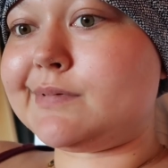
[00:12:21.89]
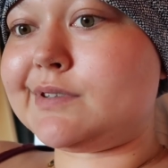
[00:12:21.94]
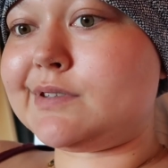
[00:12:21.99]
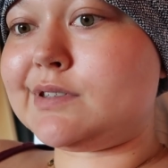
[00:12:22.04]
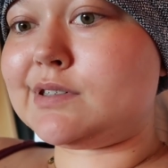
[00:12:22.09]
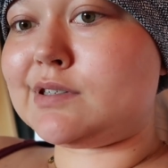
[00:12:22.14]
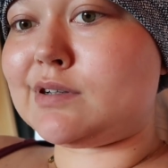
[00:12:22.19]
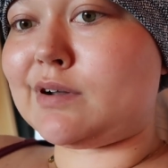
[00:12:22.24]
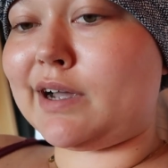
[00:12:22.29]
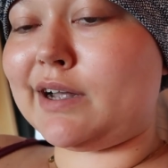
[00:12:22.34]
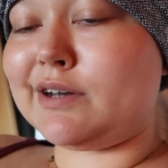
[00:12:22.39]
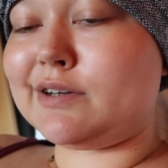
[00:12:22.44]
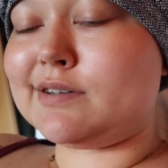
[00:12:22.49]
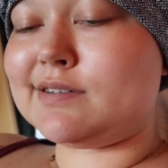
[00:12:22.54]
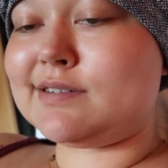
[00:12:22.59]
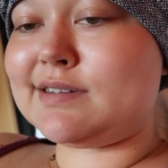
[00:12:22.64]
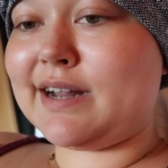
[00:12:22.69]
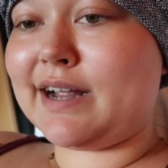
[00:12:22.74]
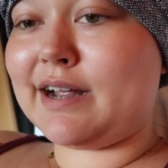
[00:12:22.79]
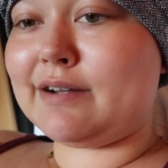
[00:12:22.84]
So I
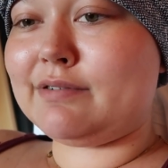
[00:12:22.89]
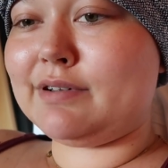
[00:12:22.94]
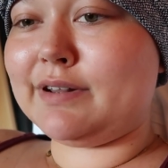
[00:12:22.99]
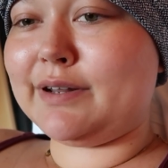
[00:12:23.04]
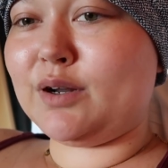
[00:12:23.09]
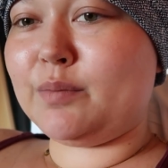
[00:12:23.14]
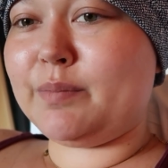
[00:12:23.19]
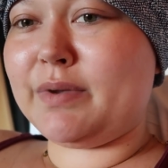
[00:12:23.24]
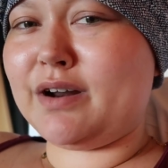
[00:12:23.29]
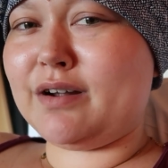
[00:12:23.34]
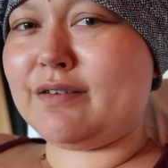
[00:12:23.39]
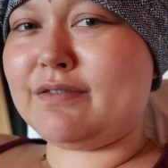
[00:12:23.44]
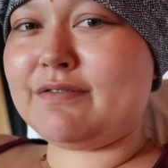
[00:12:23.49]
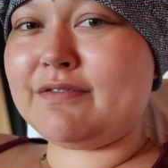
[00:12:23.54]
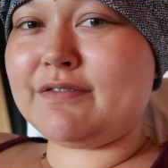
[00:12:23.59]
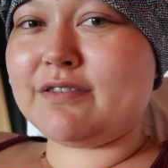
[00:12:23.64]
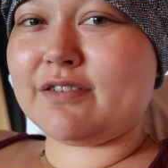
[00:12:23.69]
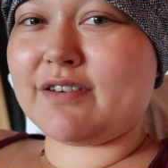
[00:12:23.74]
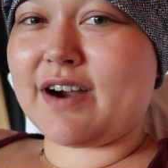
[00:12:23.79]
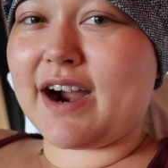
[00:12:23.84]
just have a little bit of
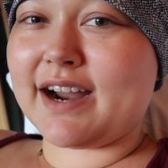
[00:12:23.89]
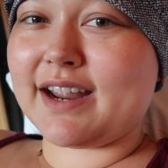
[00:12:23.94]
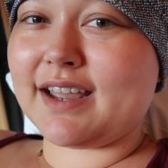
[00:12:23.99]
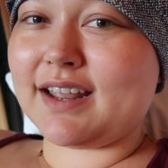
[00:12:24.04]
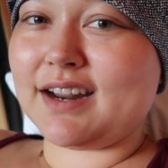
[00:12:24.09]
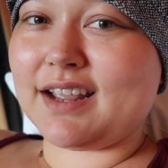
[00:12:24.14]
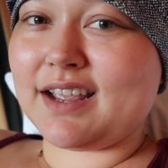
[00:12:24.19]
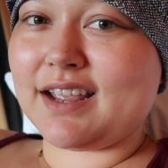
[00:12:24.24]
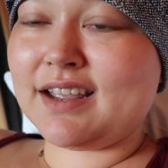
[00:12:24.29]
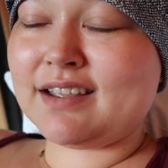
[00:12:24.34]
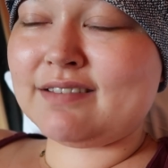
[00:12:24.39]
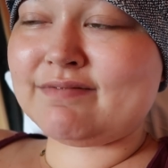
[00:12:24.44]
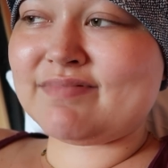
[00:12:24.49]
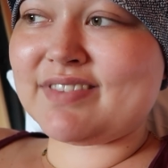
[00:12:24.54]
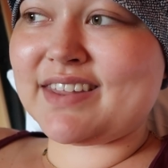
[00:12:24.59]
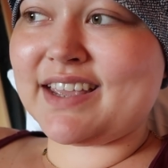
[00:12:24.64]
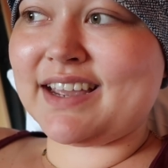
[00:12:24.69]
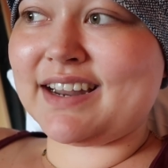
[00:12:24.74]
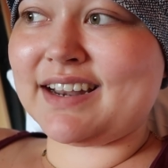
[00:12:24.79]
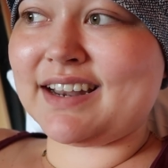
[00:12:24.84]
variety
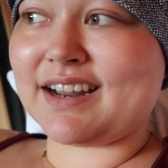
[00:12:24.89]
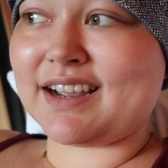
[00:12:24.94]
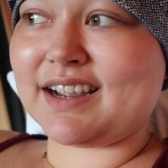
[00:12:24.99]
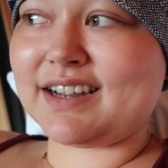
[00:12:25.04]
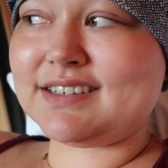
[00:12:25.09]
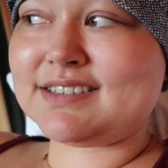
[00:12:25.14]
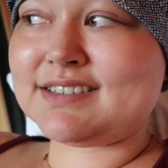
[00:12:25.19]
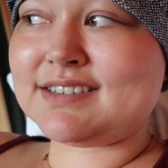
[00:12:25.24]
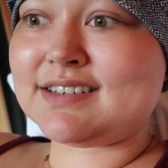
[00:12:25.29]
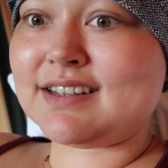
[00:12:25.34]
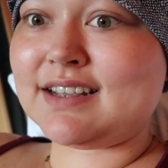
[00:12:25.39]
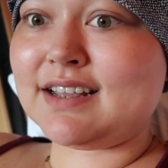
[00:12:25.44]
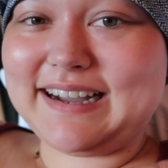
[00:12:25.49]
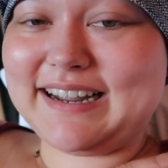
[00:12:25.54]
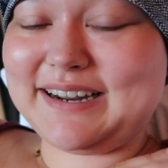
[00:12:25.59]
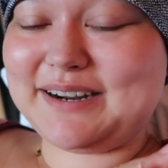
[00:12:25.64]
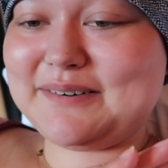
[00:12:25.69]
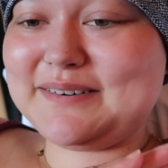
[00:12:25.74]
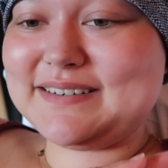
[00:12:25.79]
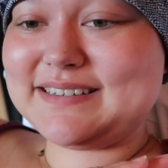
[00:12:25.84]
at night.
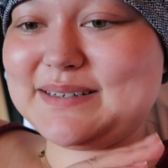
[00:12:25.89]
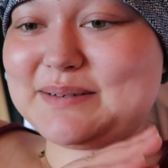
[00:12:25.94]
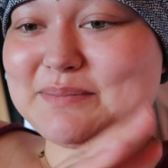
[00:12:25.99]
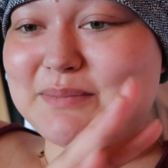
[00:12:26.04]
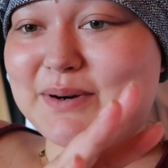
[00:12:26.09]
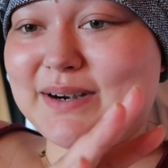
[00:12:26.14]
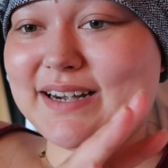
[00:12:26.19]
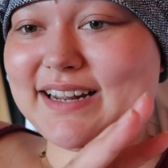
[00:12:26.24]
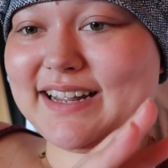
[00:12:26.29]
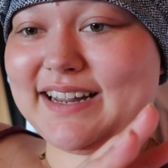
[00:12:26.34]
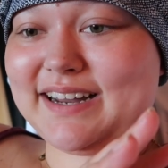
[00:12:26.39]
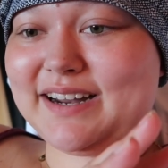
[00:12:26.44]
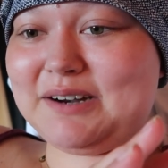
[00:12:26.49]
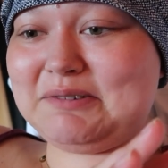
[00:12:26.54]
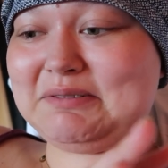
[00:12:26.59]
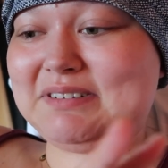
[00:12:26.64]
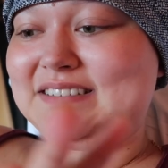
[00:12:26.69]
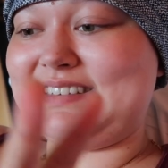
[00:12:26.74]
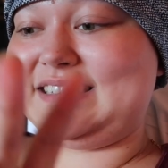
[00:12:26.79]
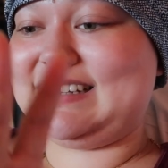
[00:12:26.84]
I always in the morning hear
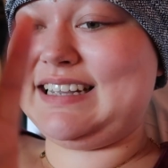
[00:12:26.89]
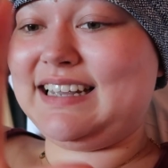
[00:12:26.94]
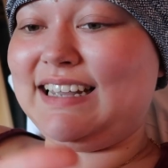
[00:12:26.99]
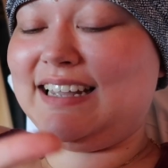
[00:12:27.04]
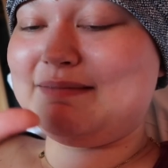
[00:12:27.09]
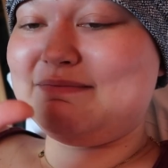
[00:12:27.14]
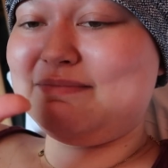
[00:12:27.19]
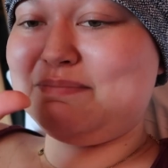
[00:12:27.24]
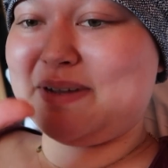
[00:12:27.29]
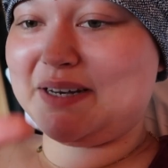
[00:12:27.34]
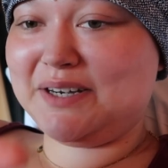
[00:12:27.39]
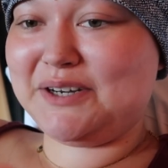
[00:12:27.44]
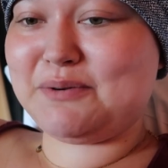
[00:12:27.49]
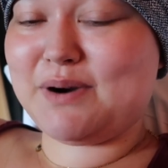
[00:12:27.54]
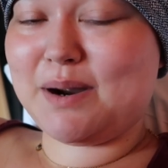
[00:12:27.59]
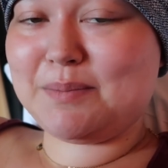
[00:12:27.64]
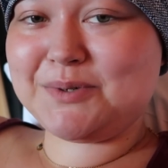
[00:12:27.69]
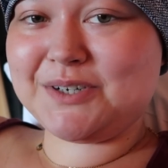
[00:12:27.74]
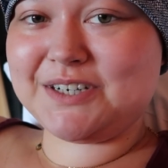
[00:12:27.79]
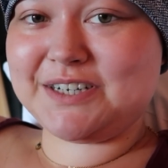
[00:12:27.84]
what the menu
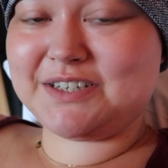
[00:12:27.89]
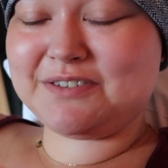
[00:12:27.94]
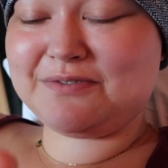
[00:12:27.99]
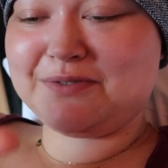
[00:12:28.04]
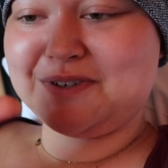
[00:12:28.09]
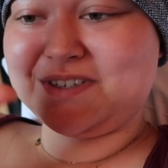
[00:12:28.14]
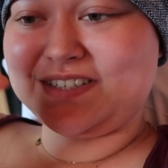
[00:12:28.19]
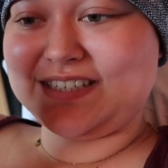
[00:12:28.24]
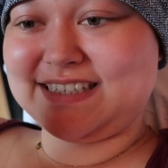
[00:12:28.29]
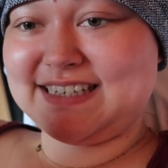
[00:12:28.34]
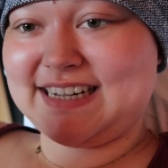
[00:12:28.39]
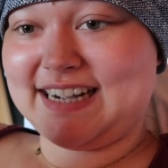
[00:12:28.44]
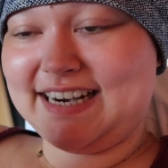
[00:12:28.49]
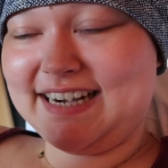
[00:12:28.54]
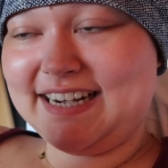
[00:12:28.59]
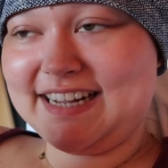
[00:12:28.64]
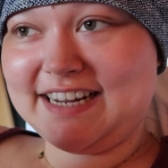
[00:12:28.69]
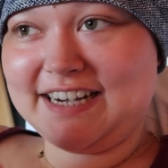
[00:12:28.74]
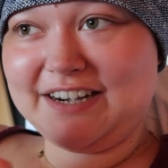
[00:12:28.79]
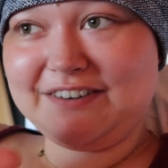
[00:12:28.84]
option is for the
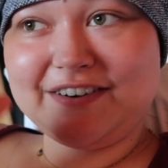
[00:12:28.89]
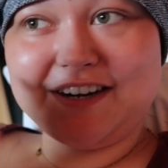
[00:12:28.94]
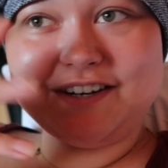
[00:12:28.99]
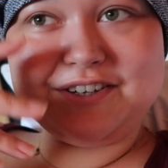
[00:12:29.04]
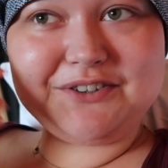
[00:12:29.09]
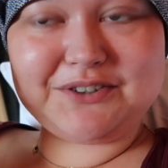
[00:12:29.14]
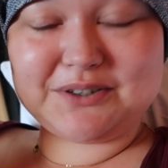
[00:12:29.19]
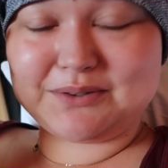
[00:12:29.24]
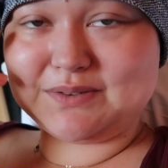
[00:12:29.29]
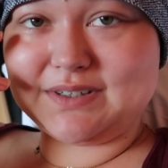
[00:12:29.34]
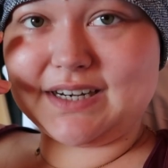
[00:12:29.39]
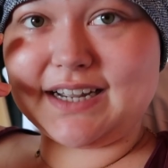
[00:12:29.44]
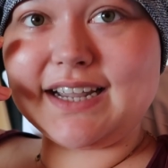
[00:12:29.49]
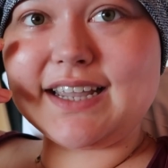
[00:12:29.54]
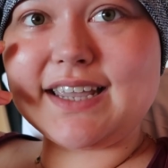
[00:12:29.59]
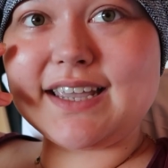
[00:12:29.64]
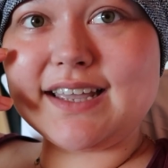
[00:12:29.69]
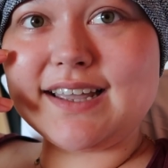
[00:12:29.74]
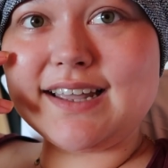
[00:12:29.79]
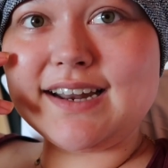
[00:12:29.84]
night, and if I don't
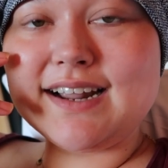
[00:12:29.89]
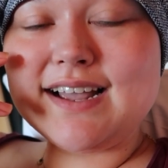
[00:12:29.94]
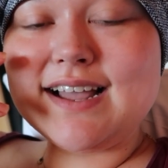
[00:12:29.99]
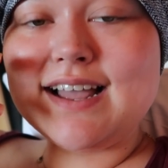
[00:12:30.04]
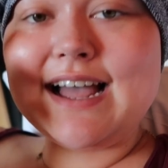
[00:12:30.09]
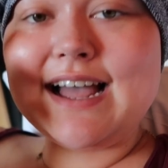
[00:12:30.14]
like it,